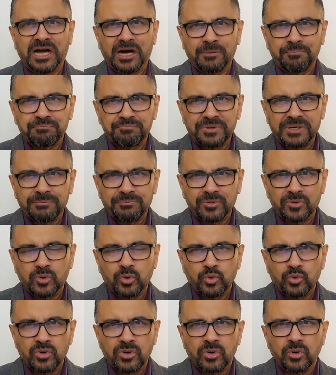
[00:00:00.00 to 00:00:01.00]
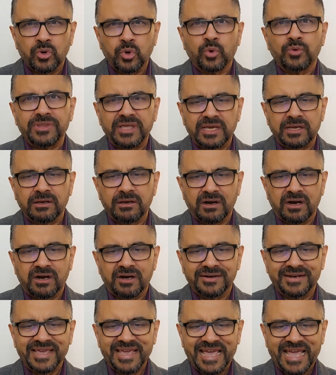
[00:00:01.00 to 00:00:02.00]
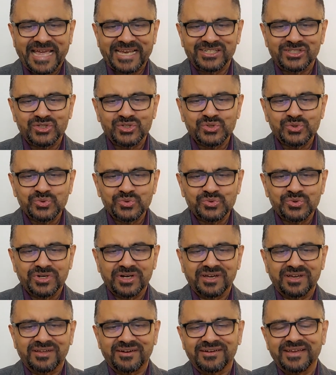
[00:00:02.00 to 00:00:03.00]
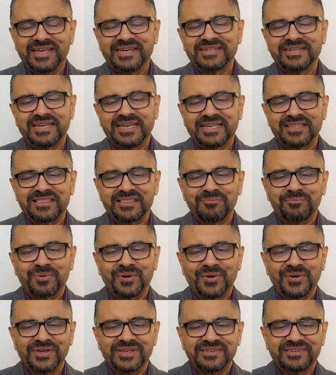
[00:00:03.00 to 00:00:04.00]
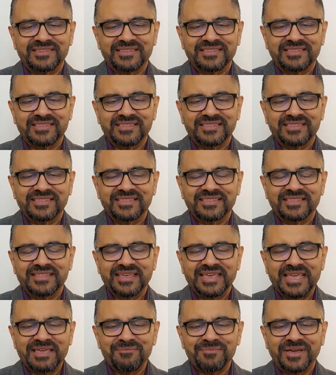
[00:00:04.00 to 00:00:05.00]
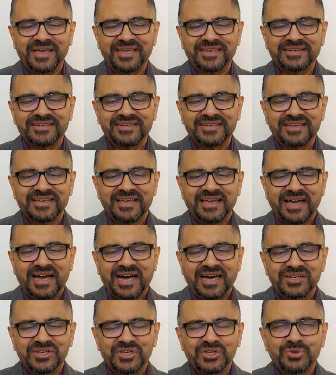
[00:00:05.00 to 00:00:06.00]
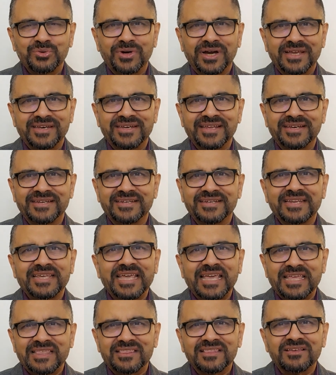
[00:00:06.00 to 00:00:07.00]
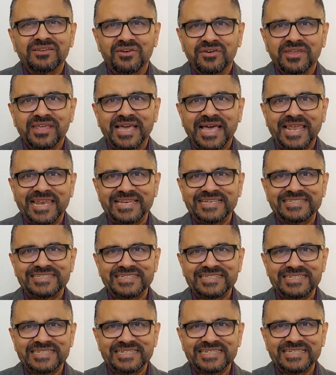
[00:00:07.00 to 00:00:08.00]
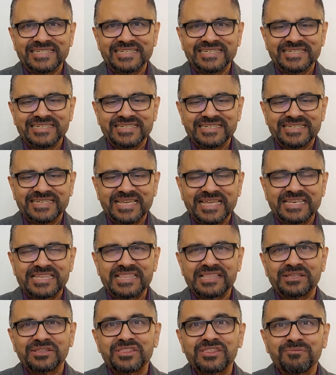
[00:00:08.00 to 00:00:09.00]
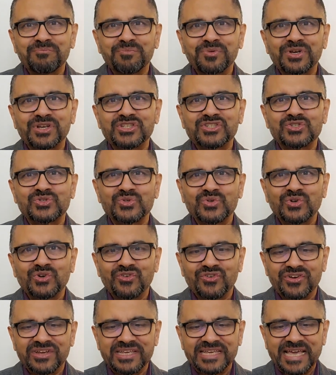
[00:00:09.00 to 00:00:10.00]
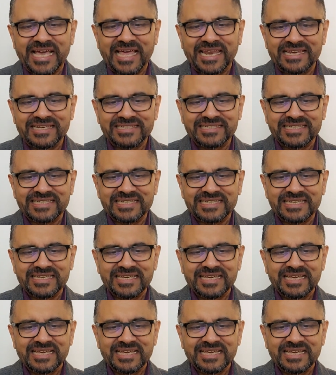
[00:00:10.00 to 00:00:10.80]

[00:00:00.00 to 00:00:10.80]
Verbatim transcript: a people who know their God and do great exploits. Amen. Our new identity is a reality. It's a spiritual reality.